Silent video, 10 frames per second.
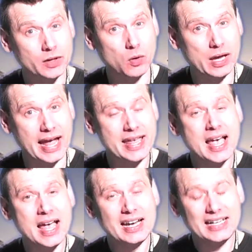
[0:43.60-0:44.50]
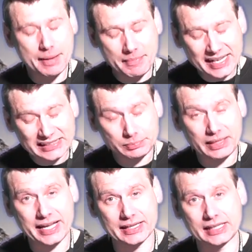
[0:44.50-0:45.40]
Okay, let me
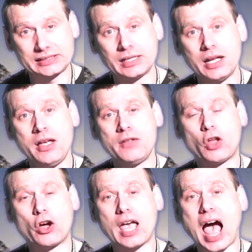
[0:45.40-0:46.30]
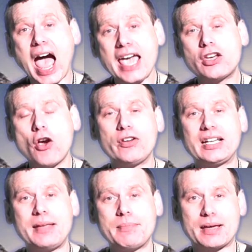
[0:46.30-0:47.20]
explain this. Now, I
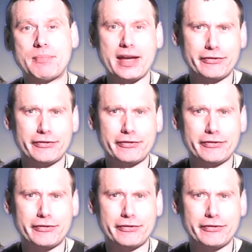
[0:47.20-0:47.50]
currently make my